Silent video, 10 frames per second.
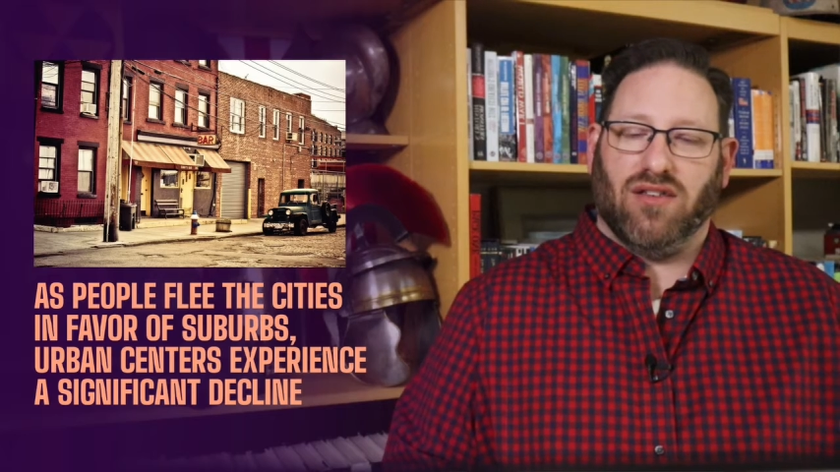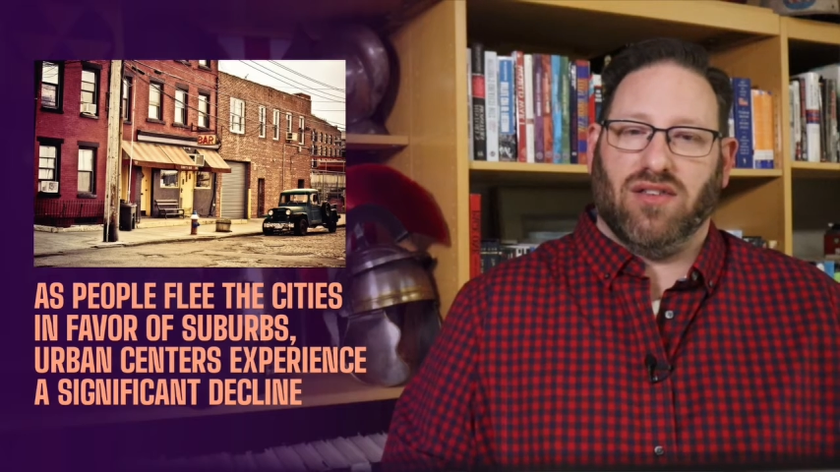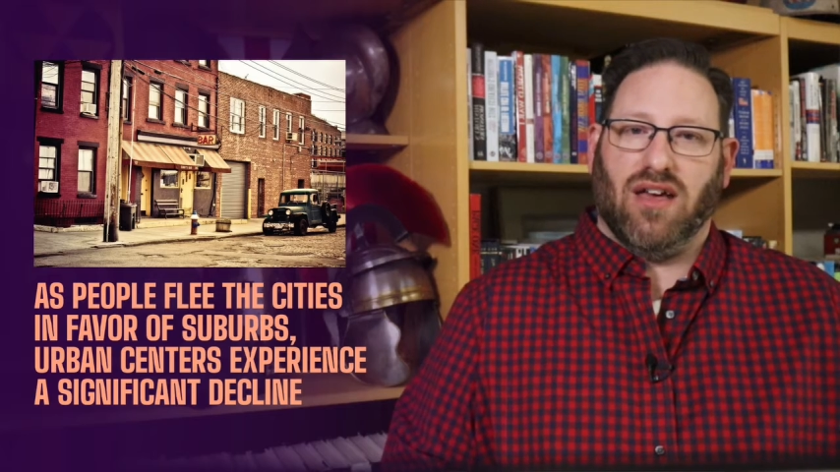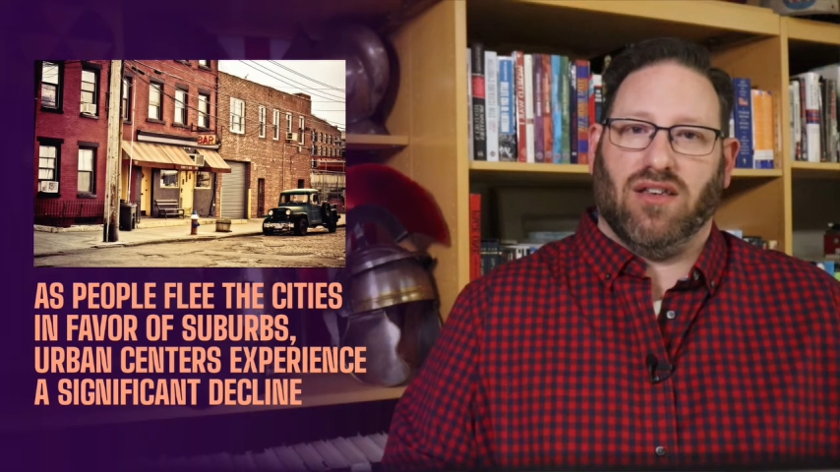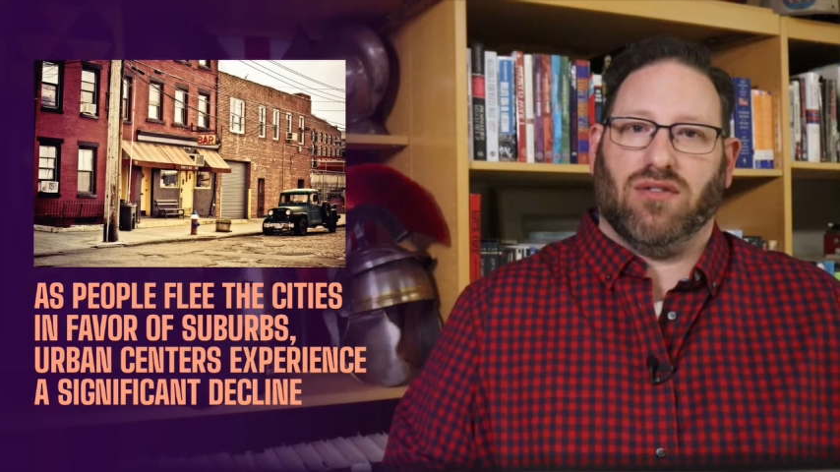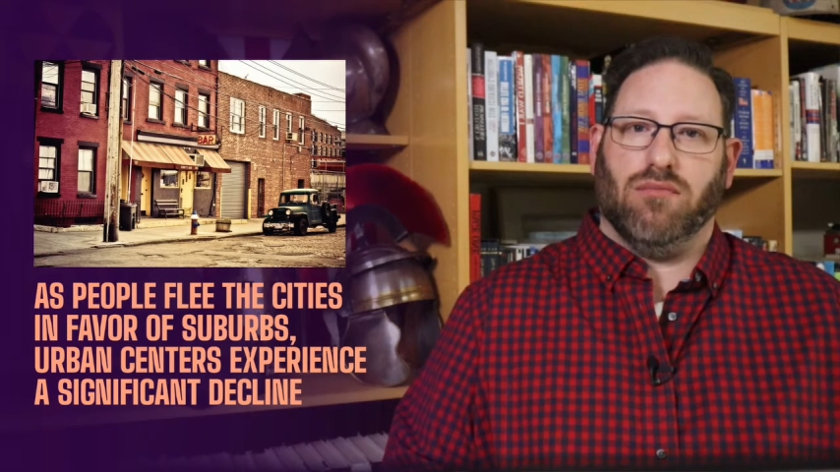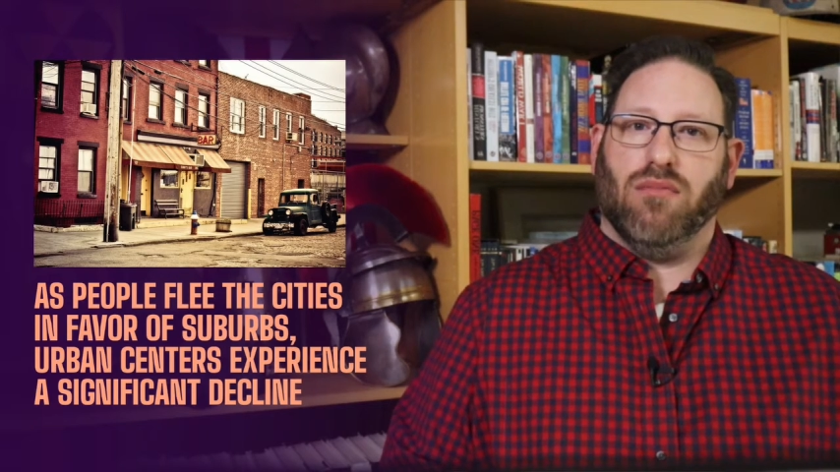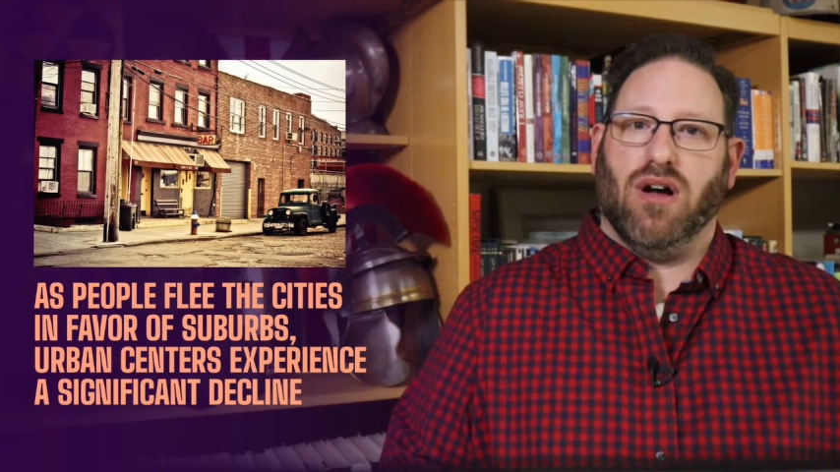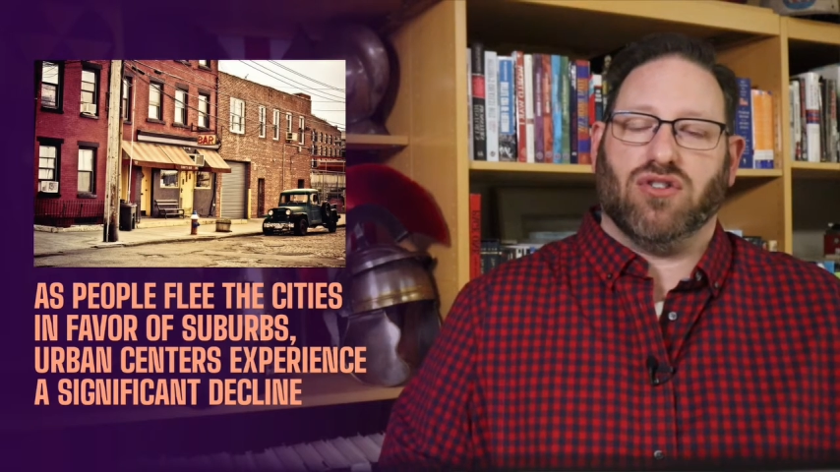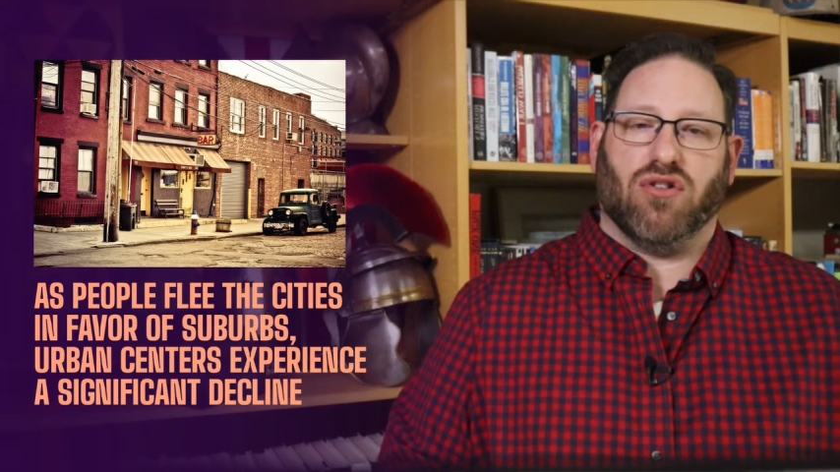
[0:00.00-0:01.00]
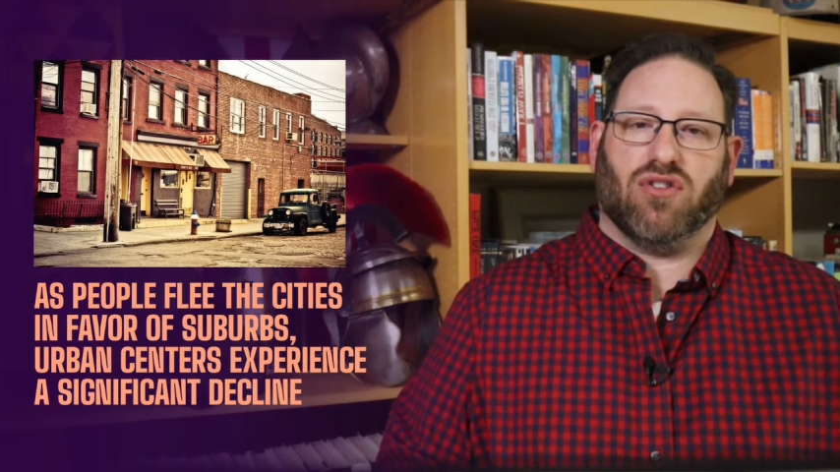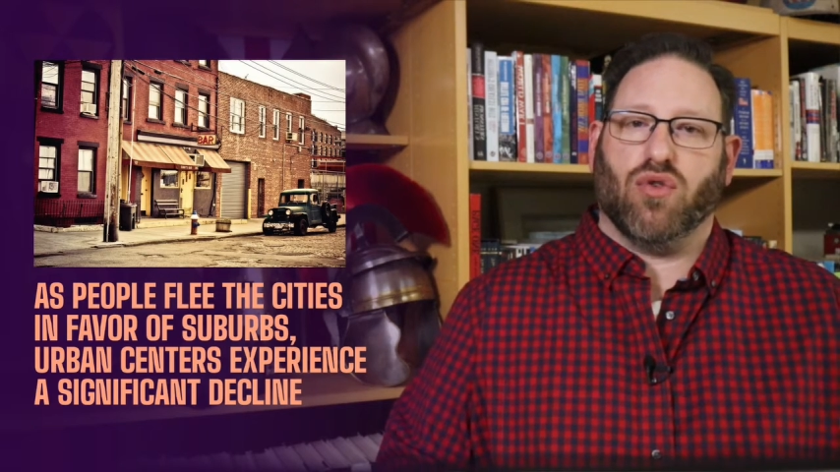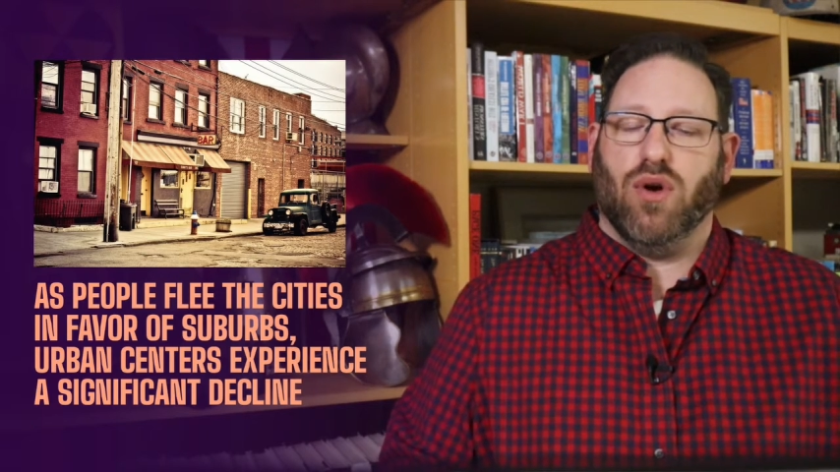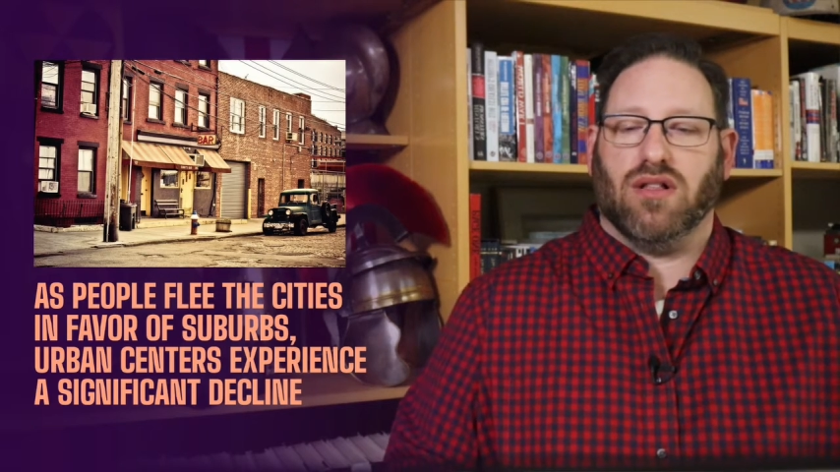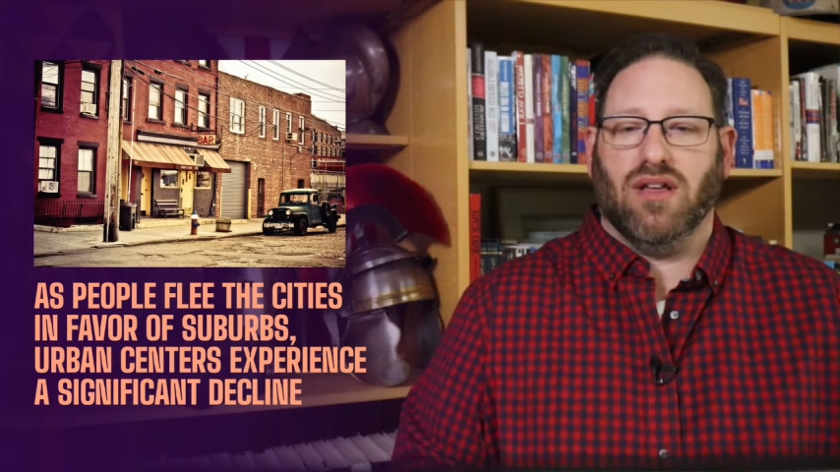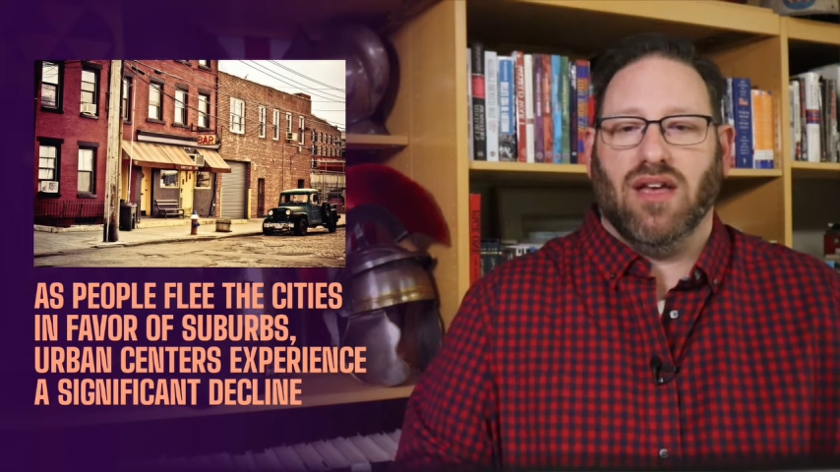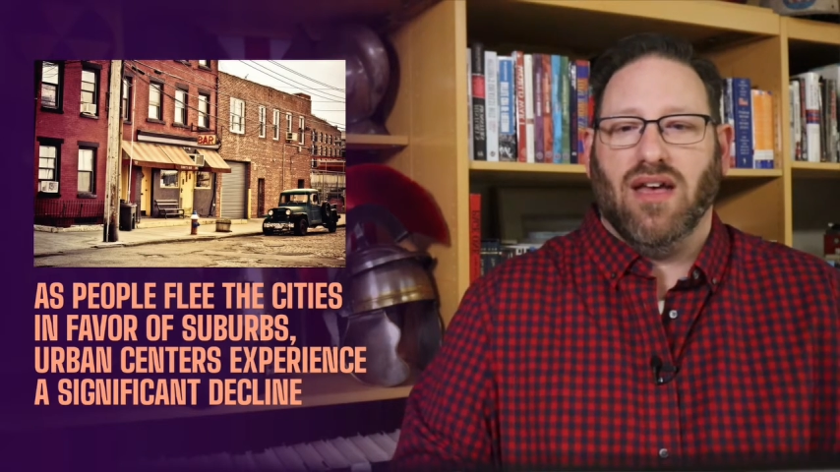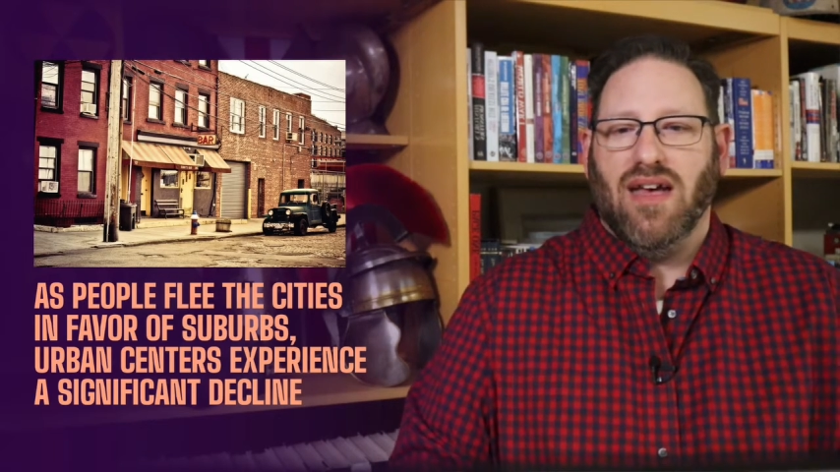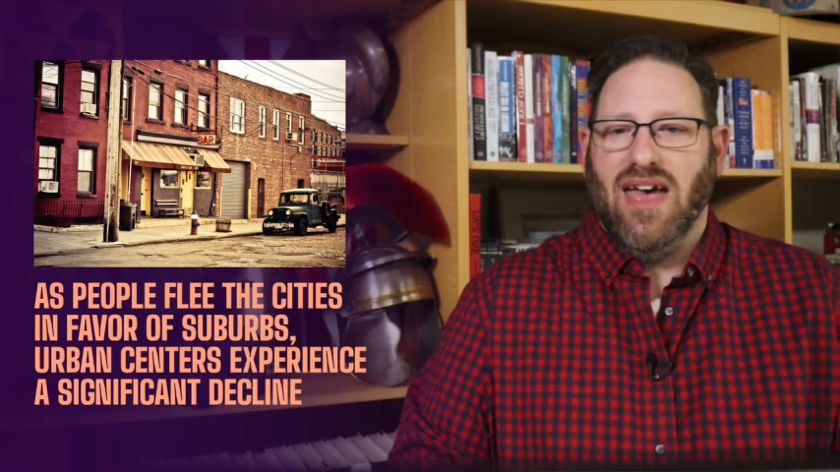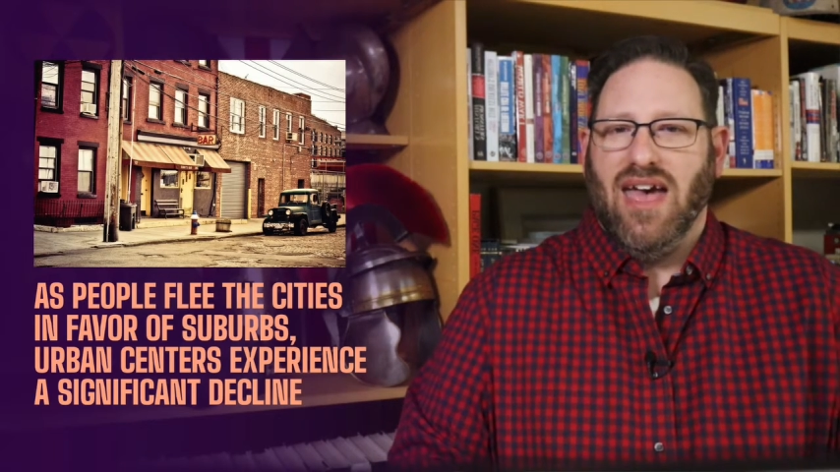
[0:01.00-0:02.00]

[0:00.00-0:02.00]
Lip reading: as much or as quickly,